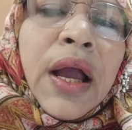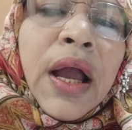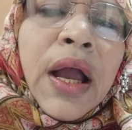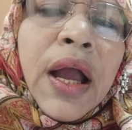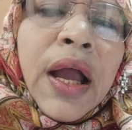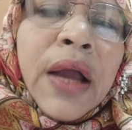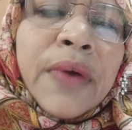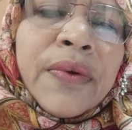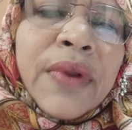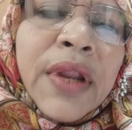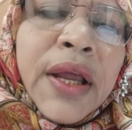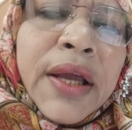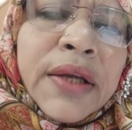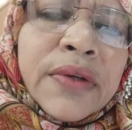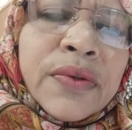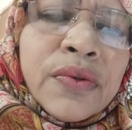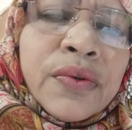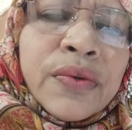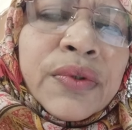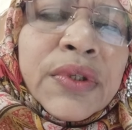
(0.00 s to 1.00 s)
I would
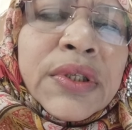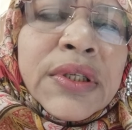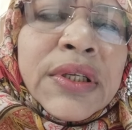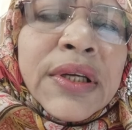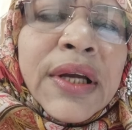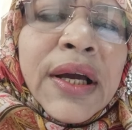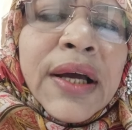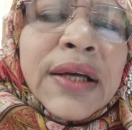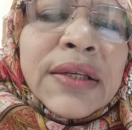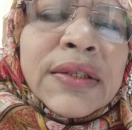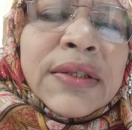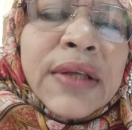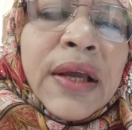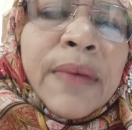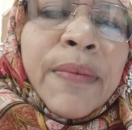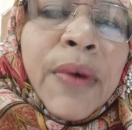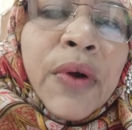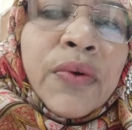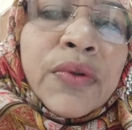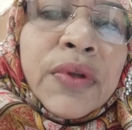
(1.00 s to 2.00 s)
like to discuss
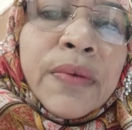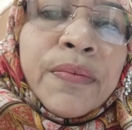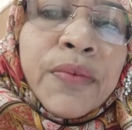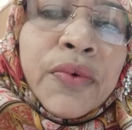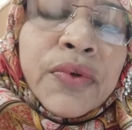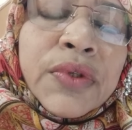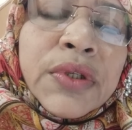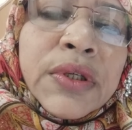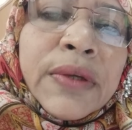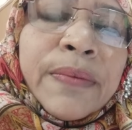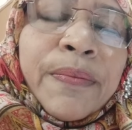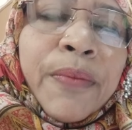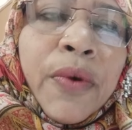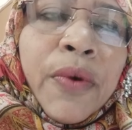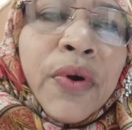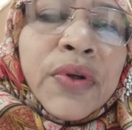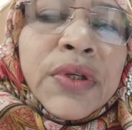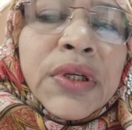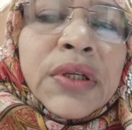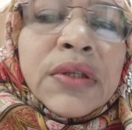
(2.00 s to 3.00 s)
about the most
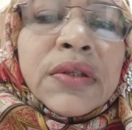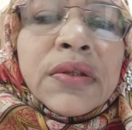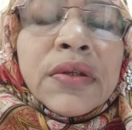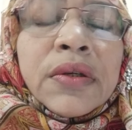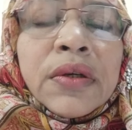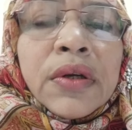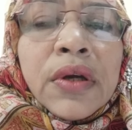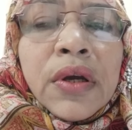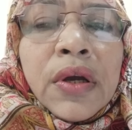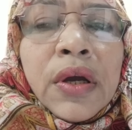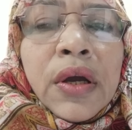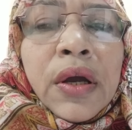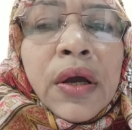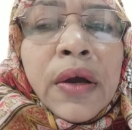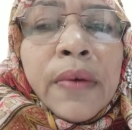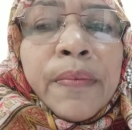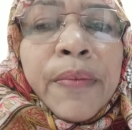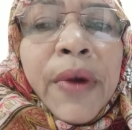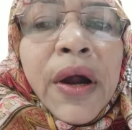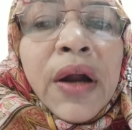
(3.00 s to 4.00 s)
important
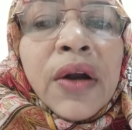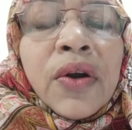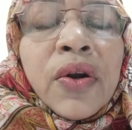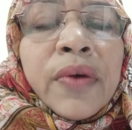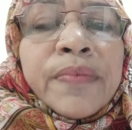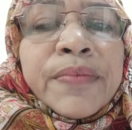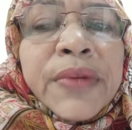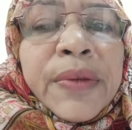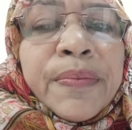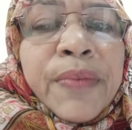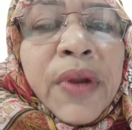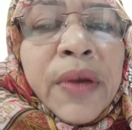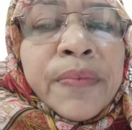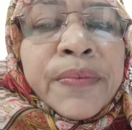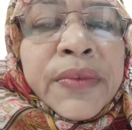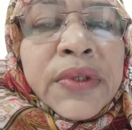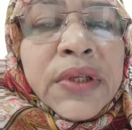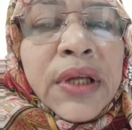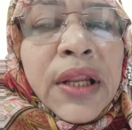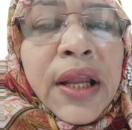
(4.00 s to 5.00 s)
part of
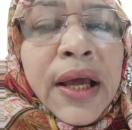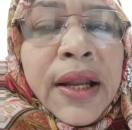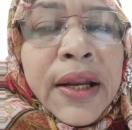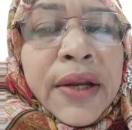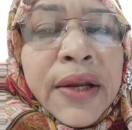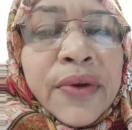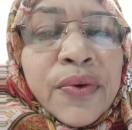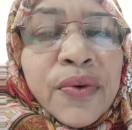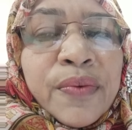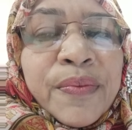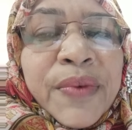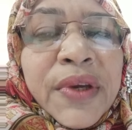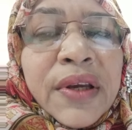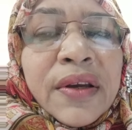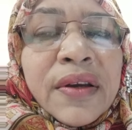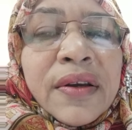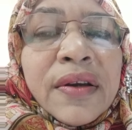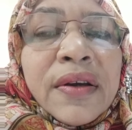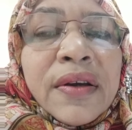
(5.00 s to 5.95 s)
developmental anatomy,